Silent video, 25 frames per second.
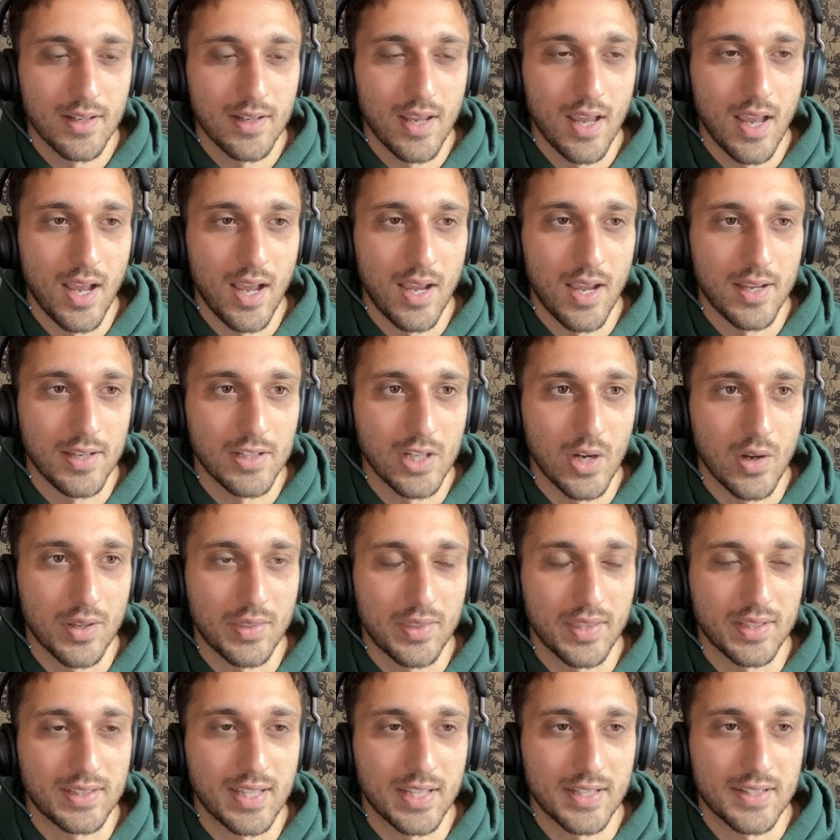I
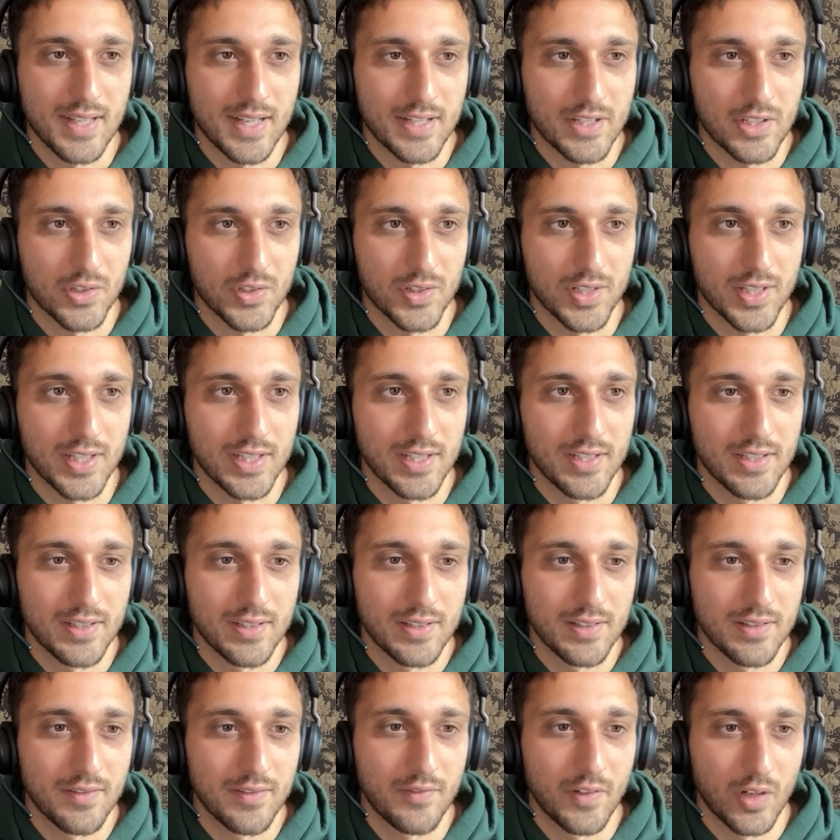think that's actually
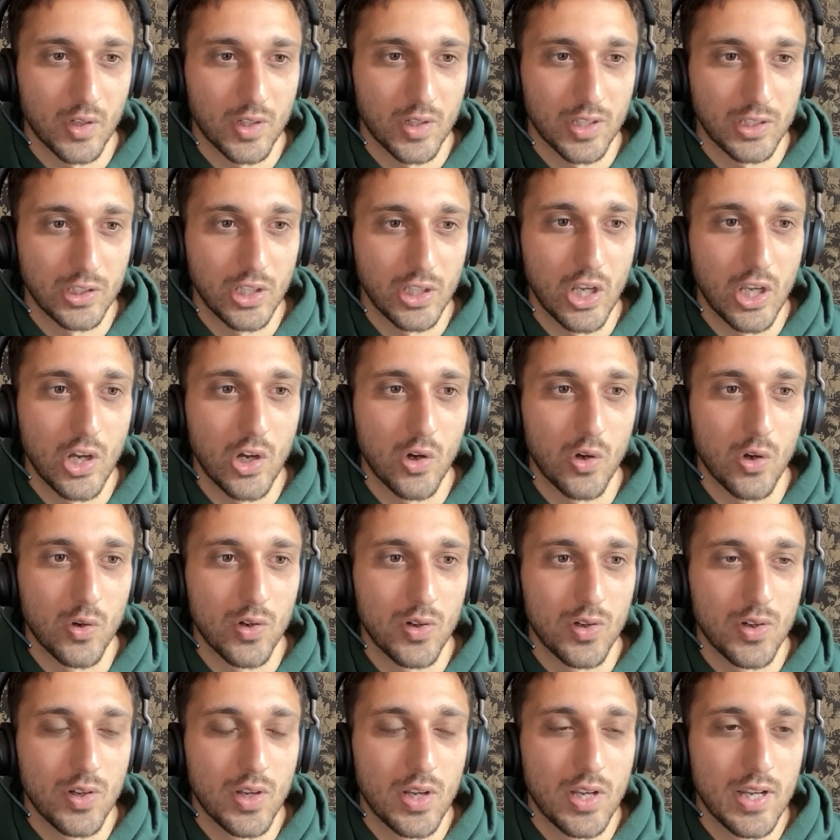very low
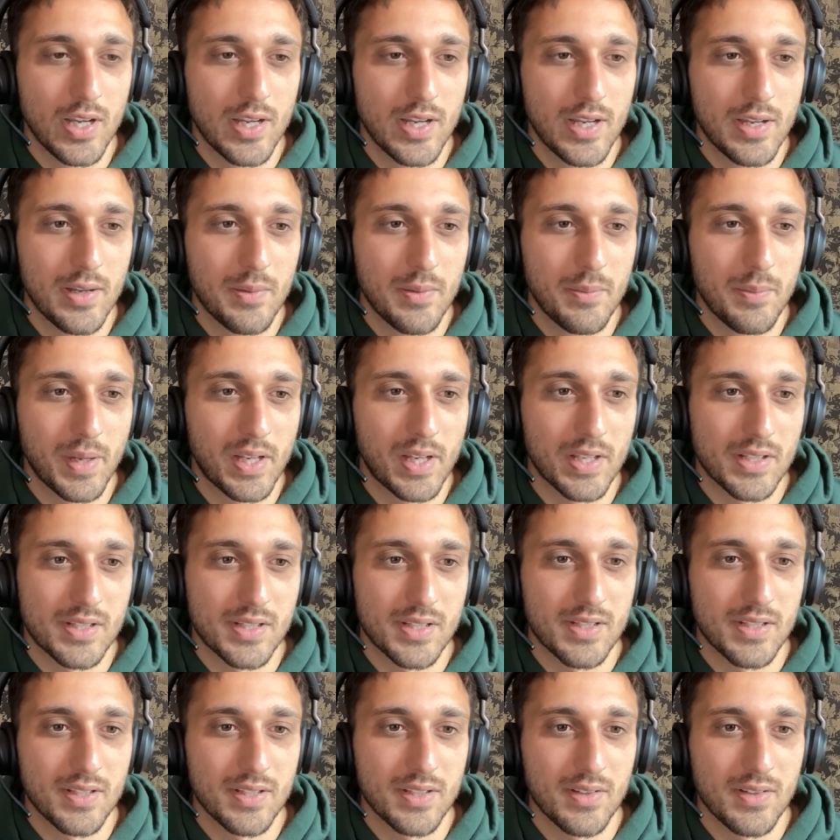because